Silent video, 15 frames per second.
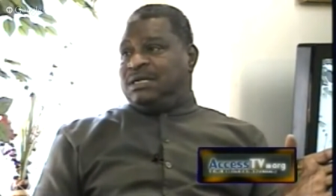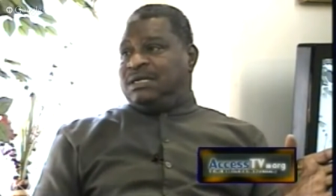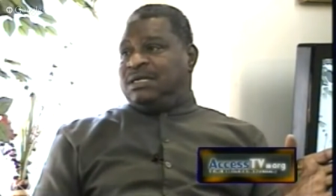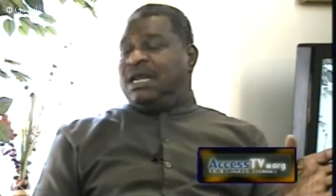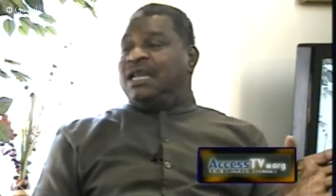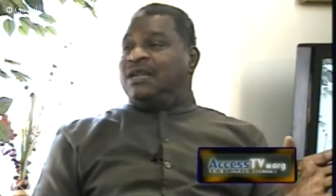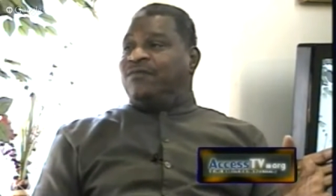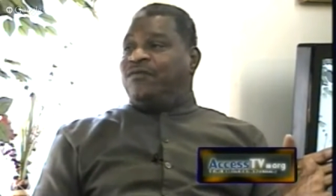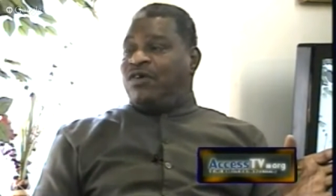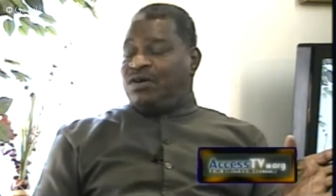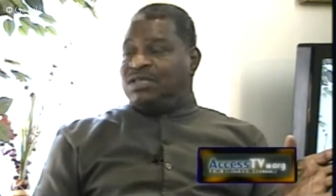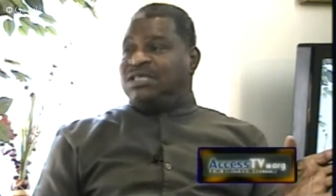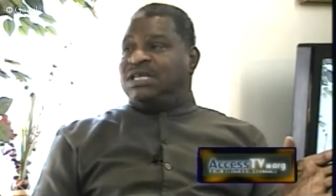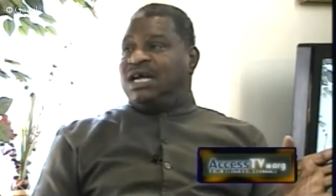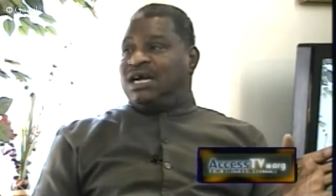that as far
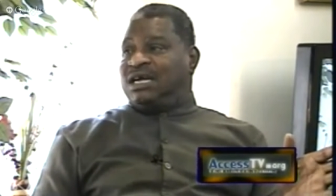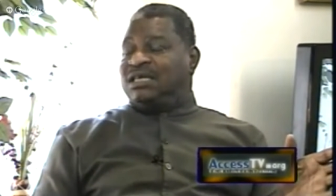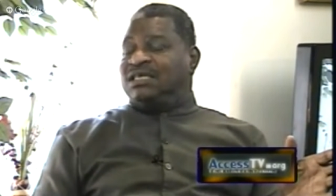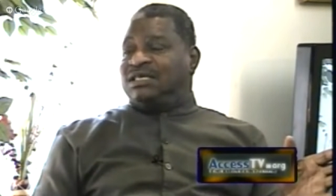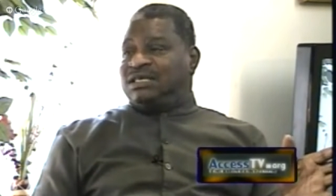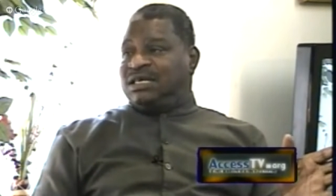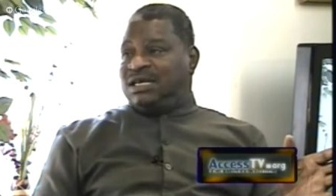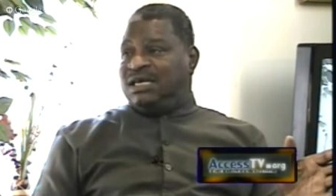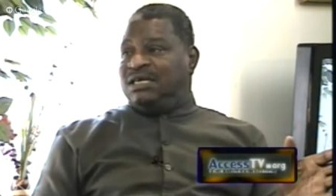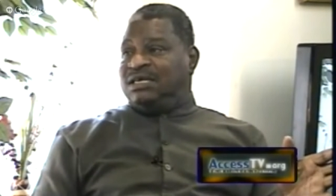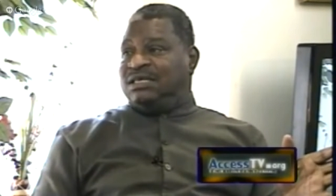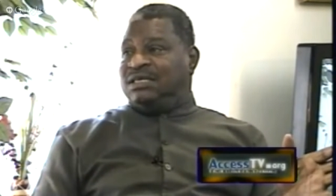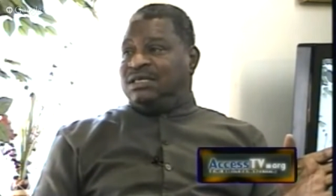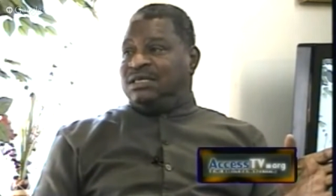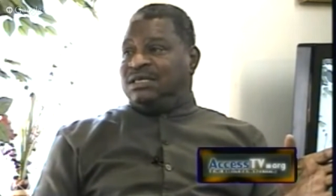as they're concerned,
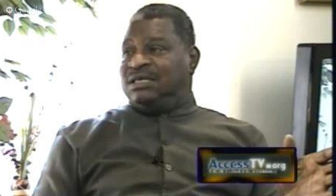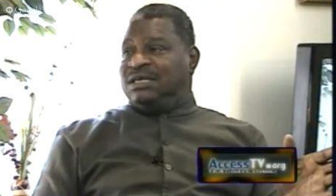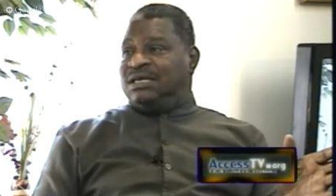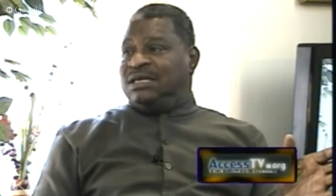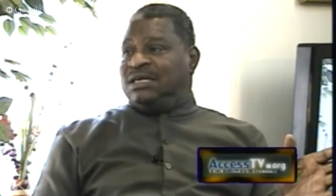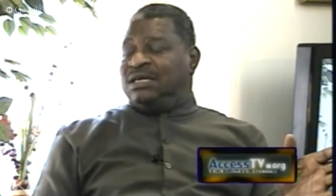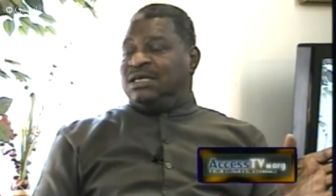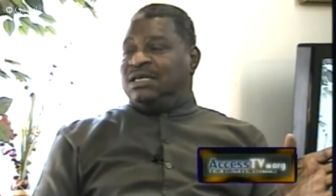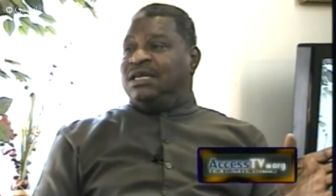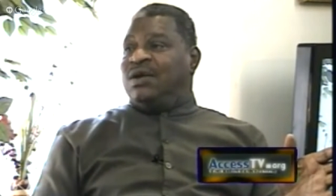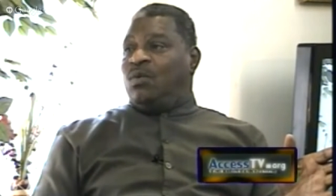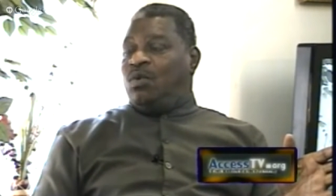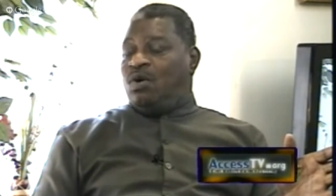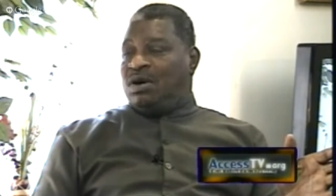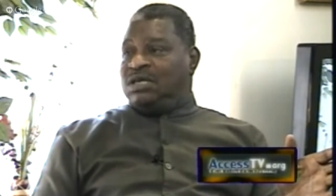they
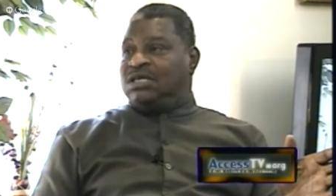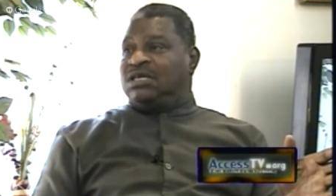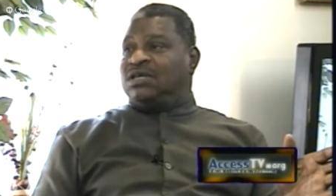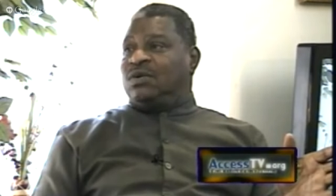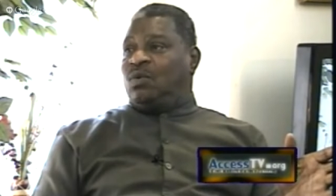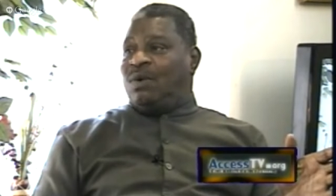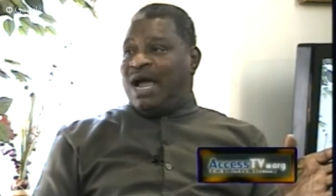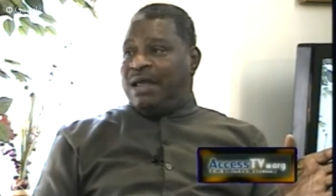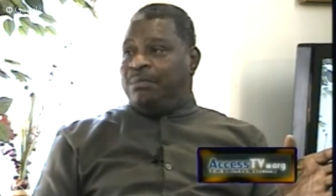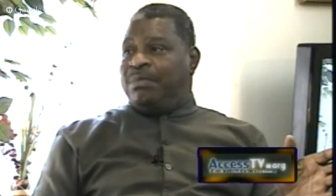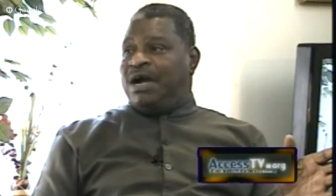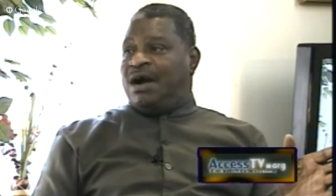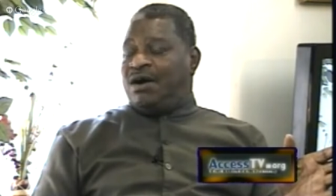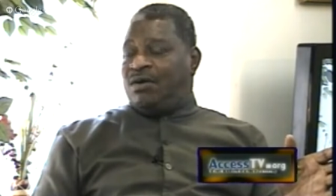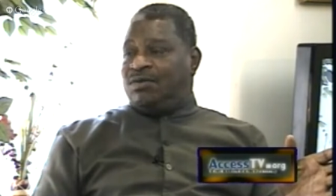want to wipe
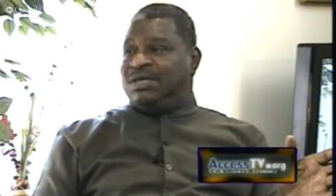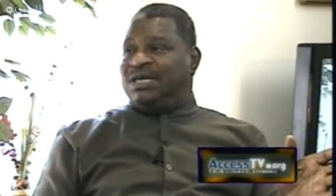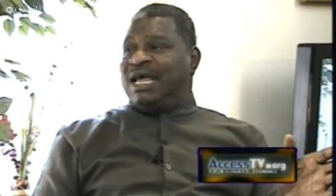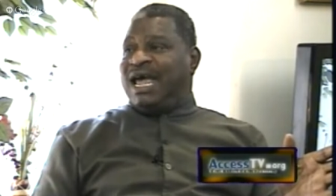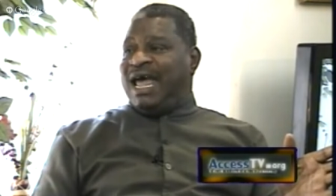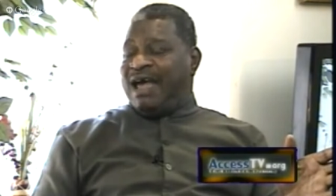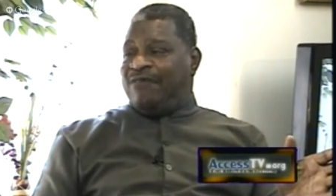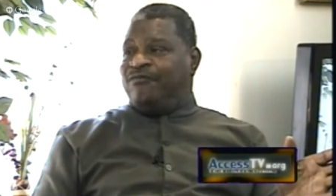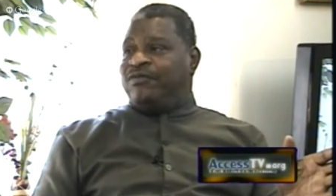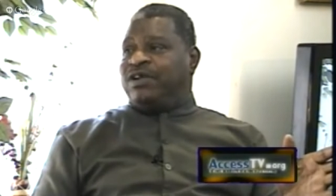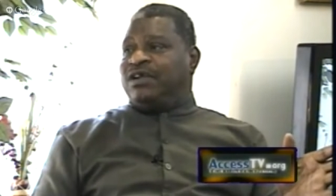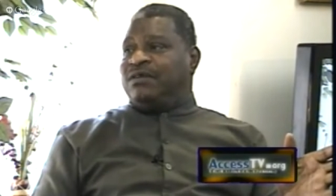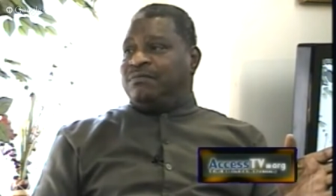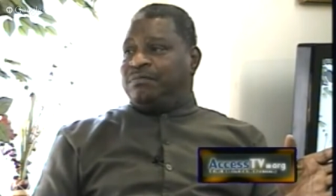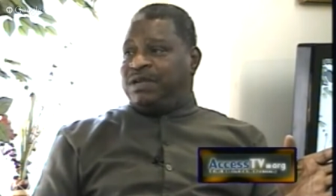out
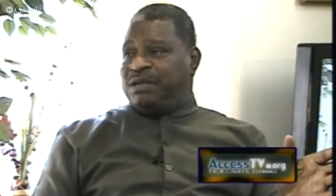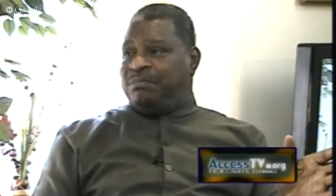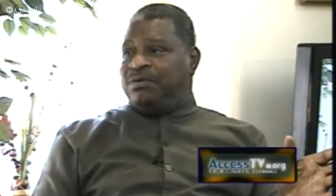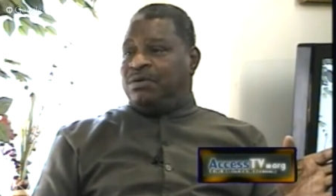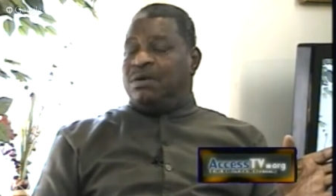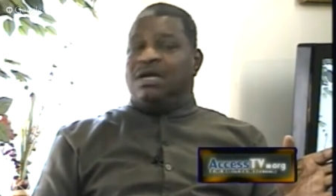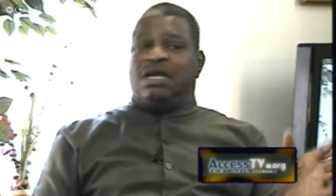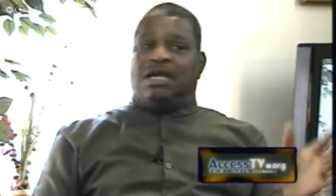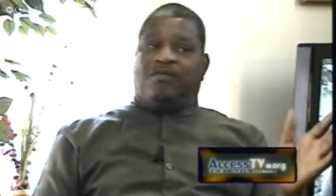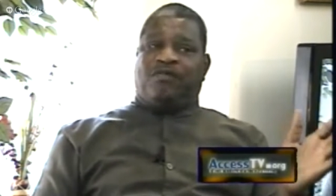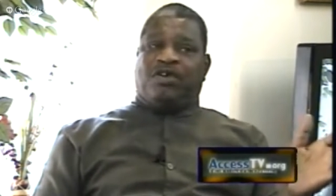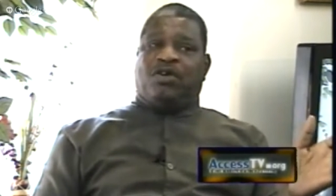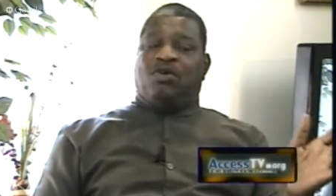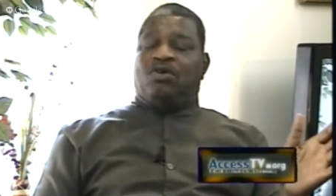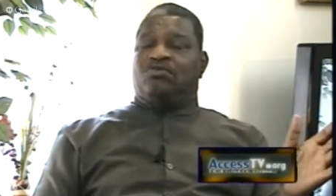African people. If you
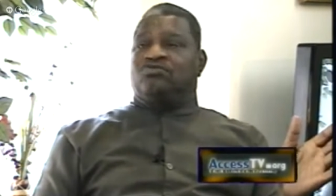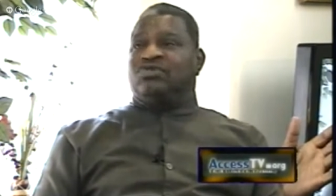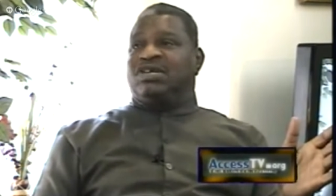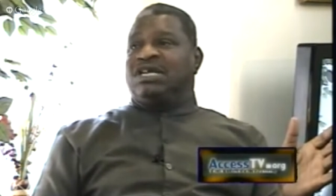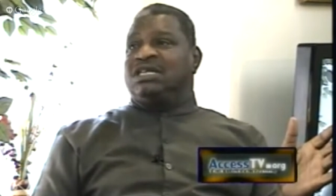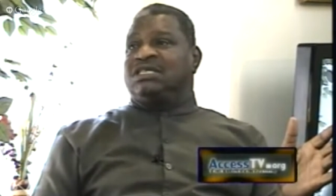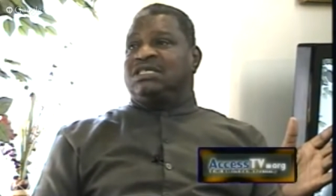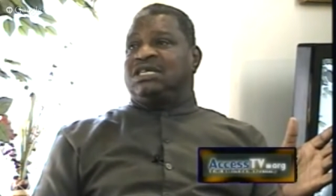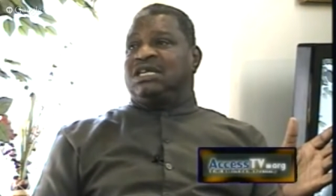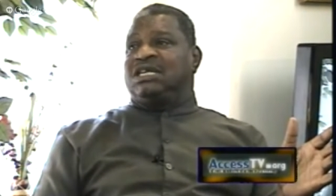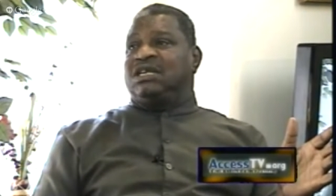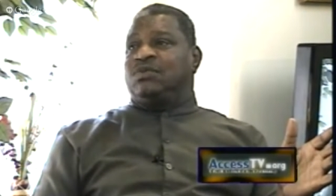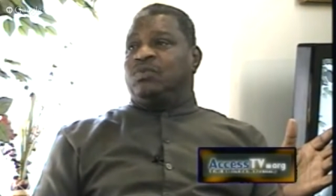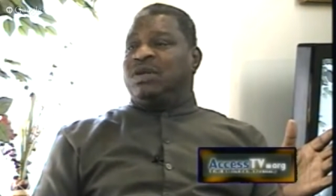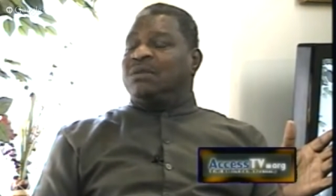go and read
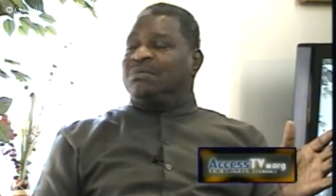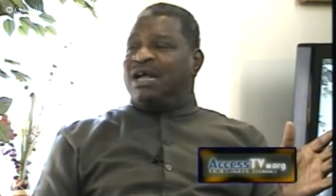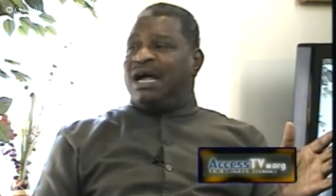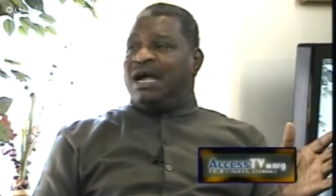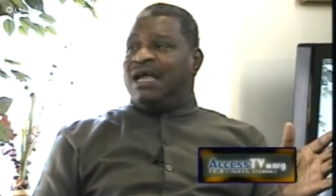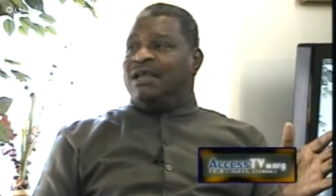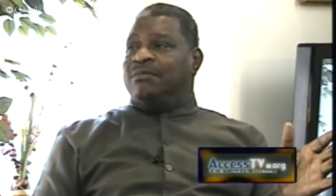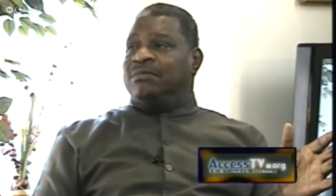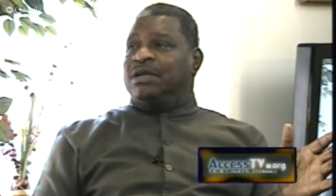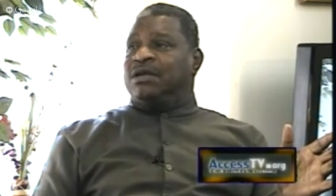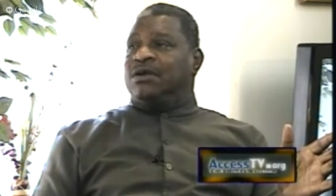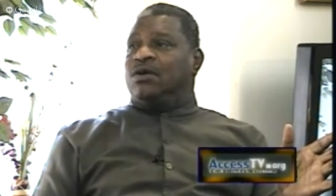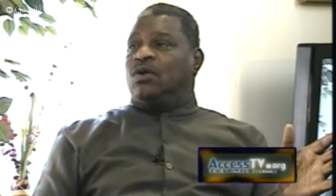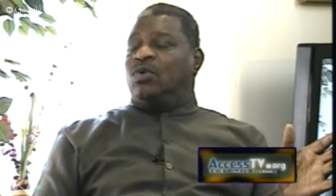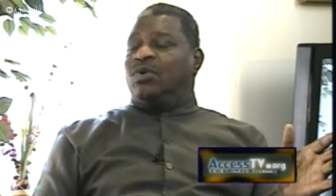Sidney Willhelm,
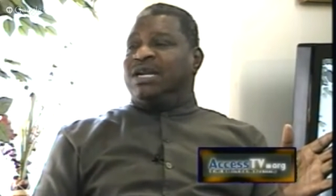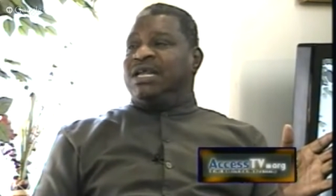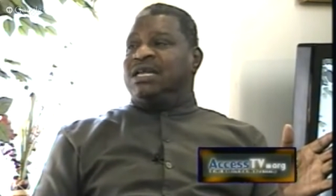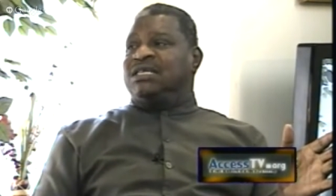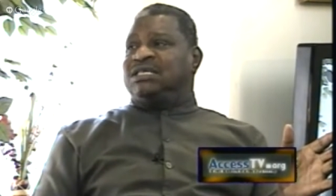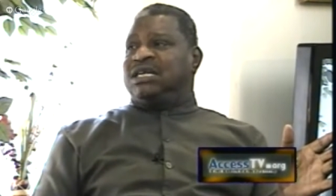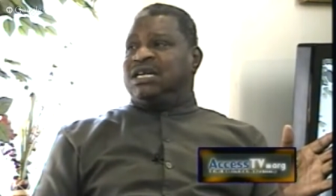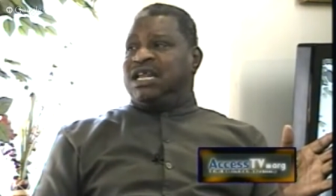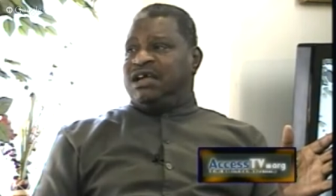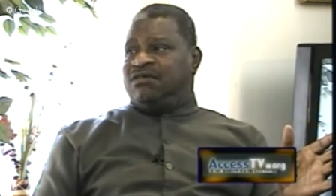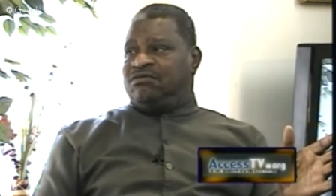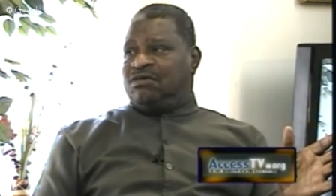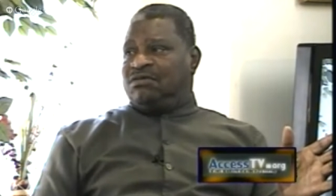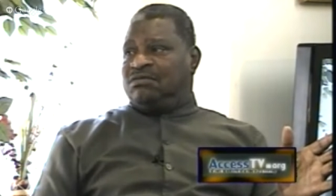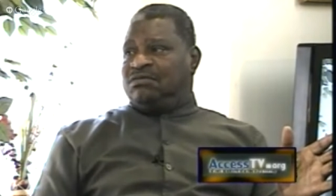who needs the
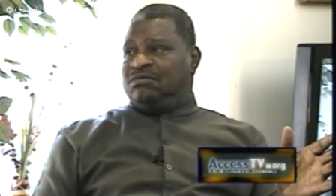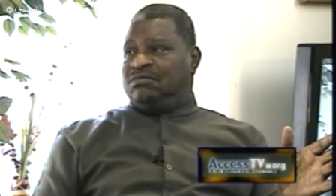Negro?